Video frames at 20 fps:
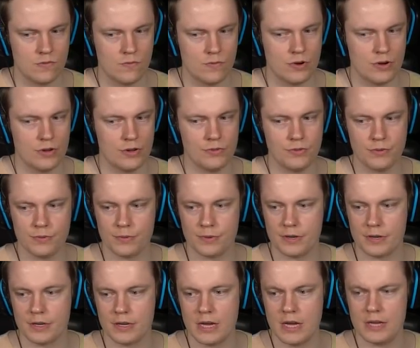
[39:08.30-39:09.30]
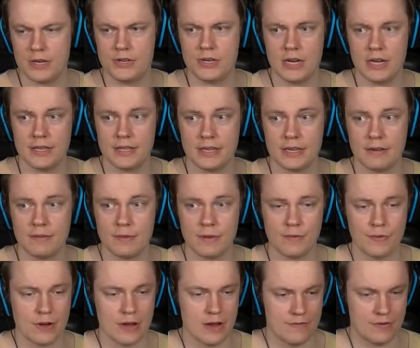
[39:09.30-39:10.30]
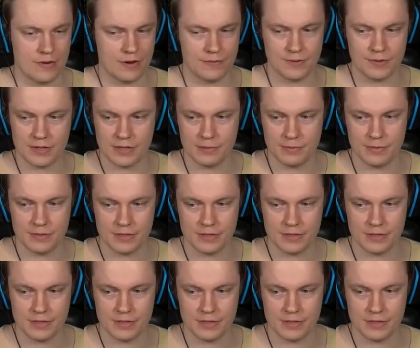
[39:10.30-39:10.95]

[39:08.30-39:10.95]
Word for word: What are you doing? Okay, Jay, thank you for the five gifts. of.